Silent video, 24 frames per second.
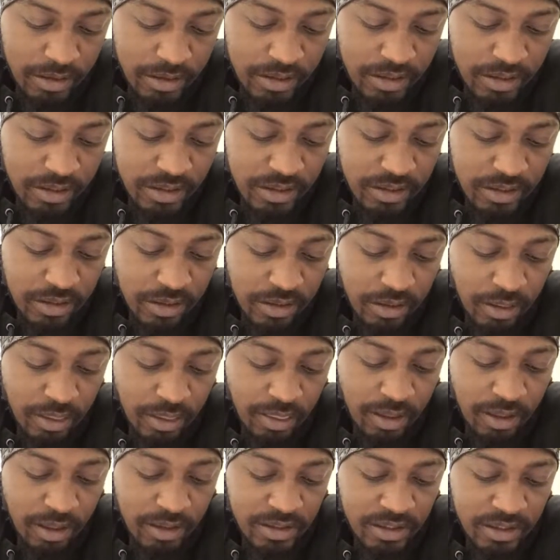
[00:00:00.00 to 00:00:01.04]

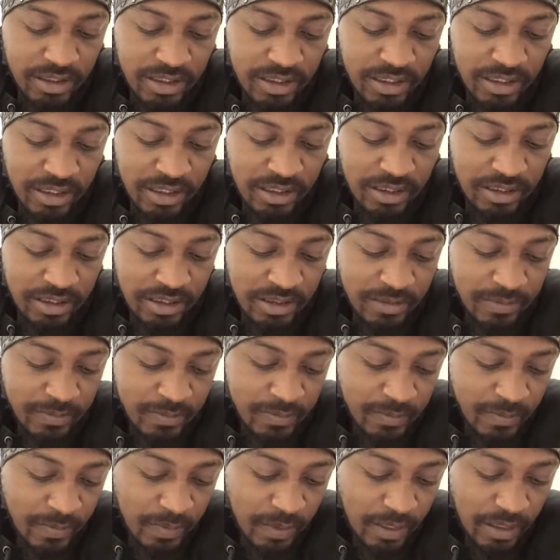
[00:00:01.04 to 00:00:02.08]
Thasis;
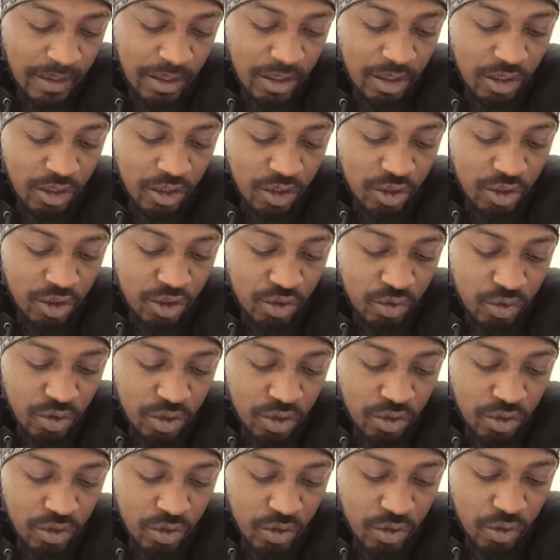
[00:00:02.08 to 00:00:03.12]

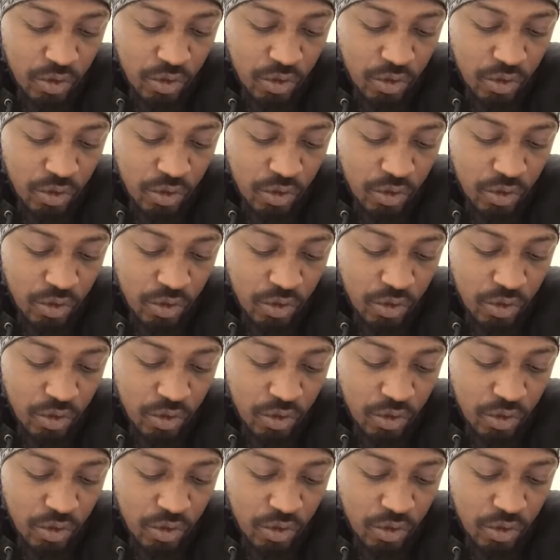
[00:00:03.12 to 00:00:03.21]
Judas,